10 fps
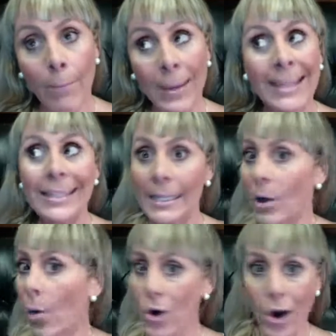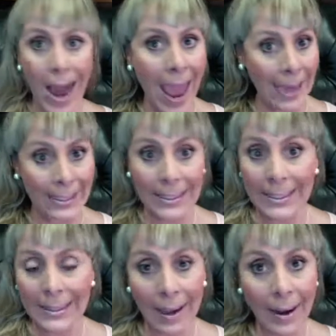being 0
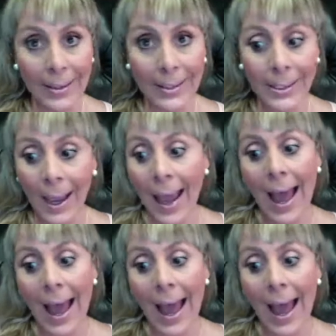non-existent,